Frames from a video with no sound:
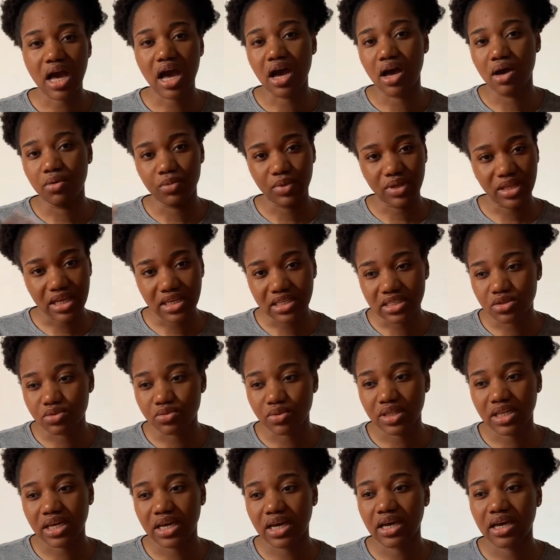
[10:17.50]

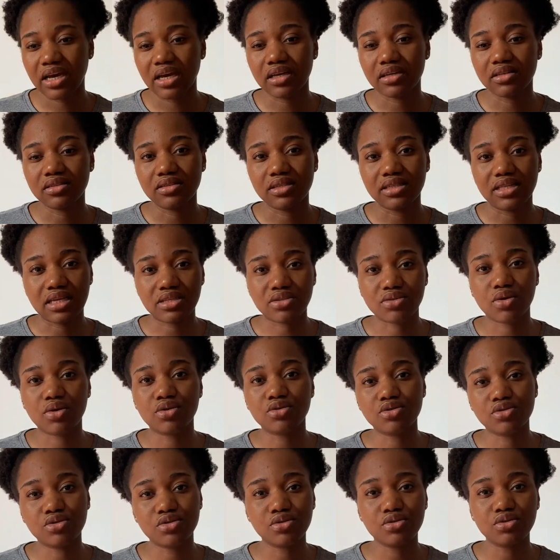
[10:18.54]
whether it has gone
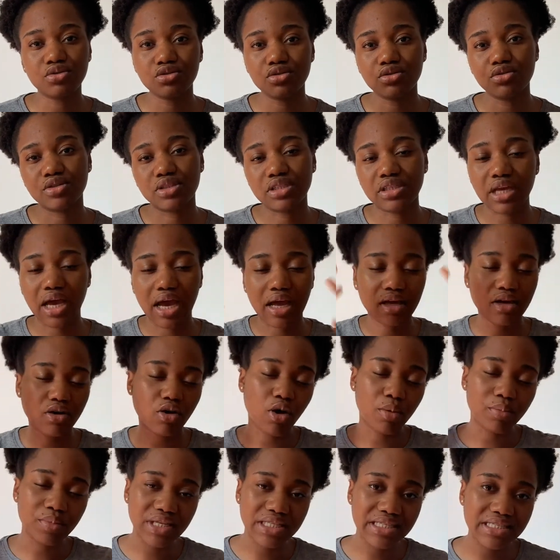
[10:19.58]
through the
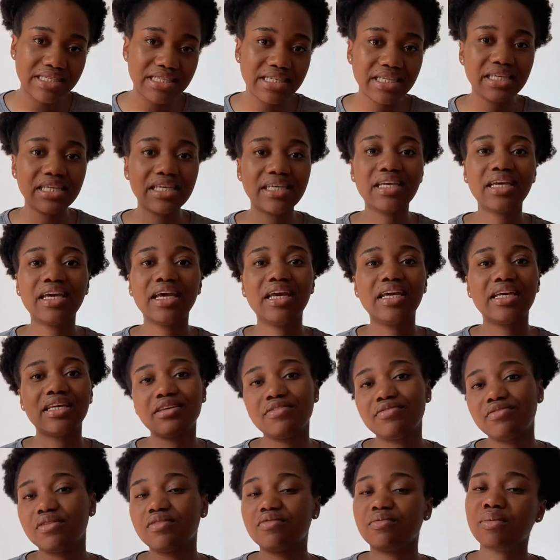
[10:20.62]
committee, if
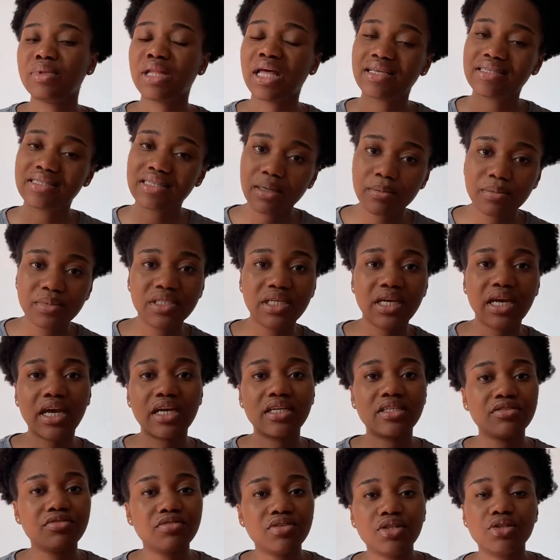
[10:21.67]
it's been accepted,
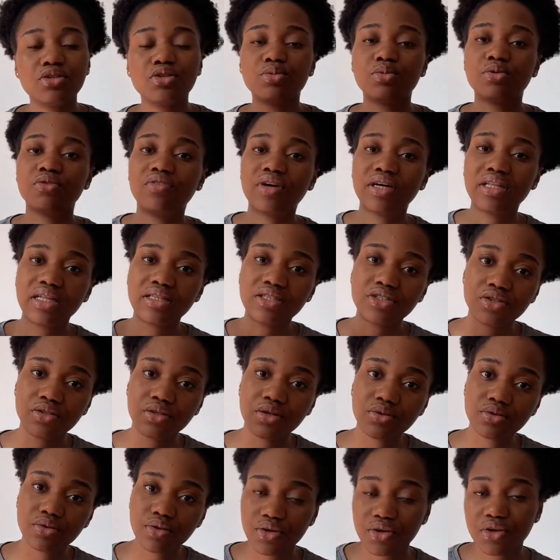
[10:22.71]
if you need to provide additional
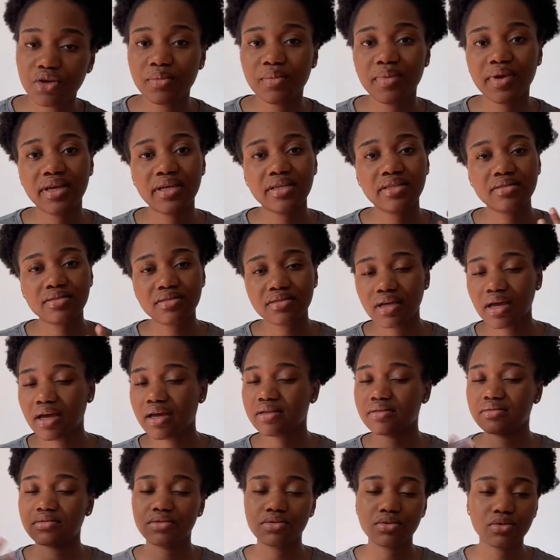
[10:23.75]
documents,
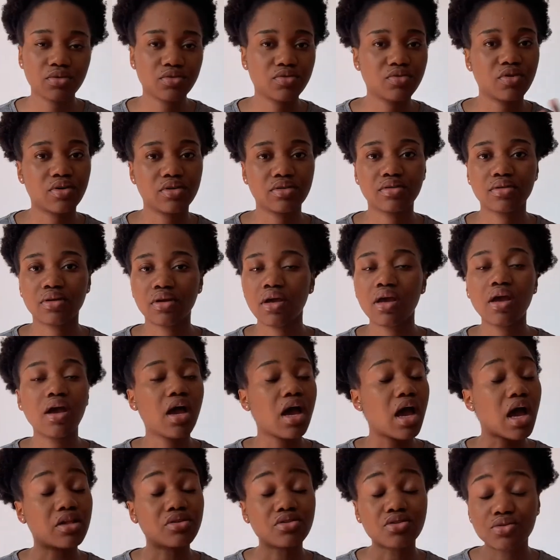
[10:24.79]
and so on
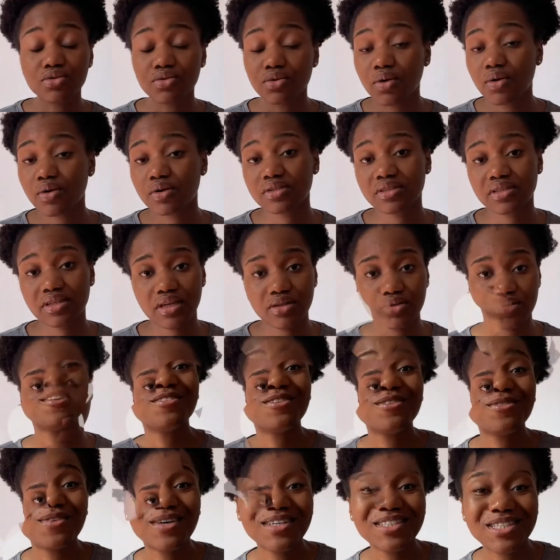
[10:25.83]
and so on and so forth. If
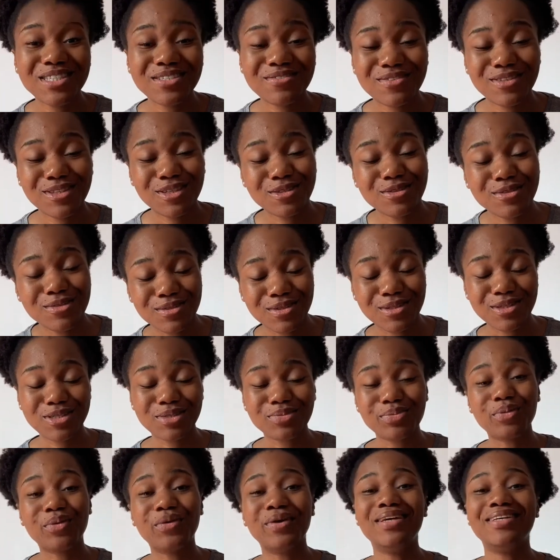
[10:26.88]
you watch this video to this
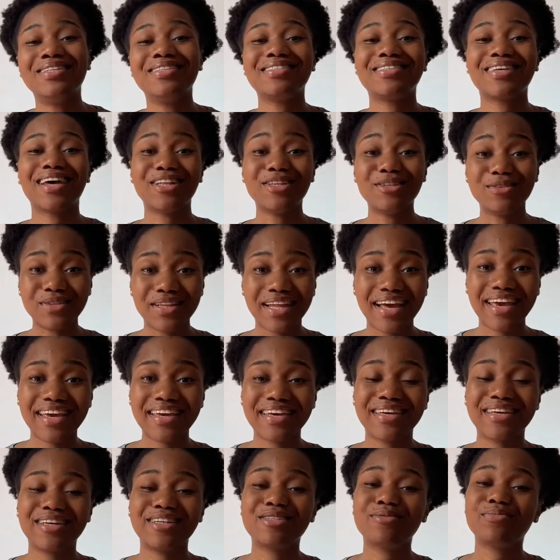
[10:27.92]
point and you like
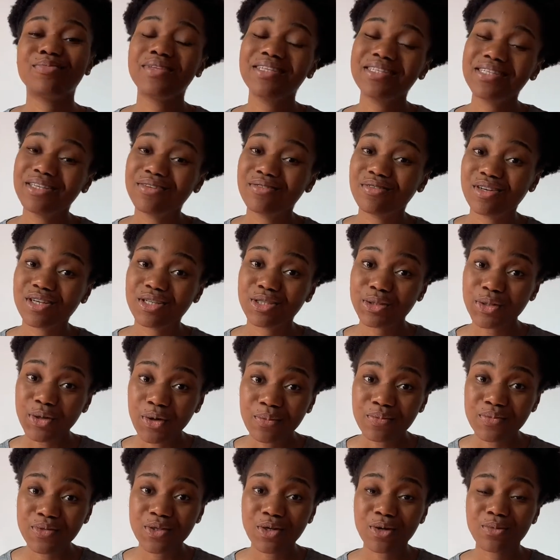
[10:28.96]
it, please give it a
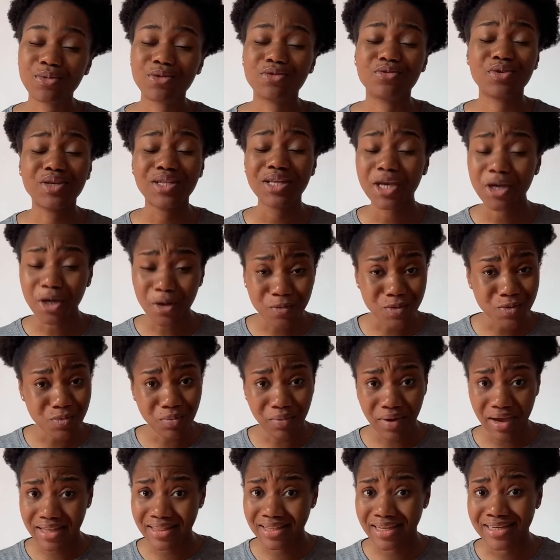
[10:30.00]
thumbs up. It really helps my
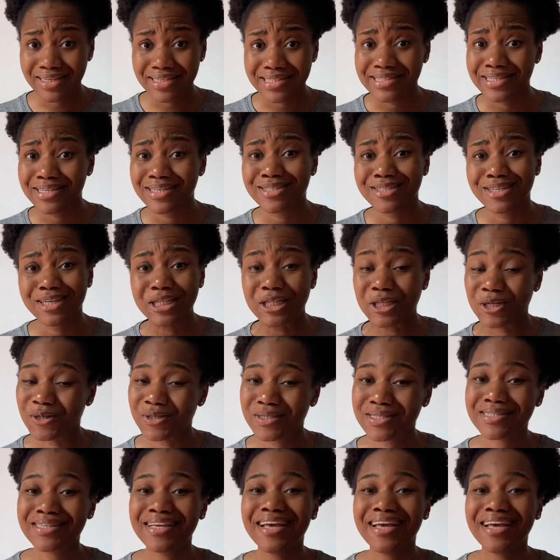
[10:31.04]
analytics a lot.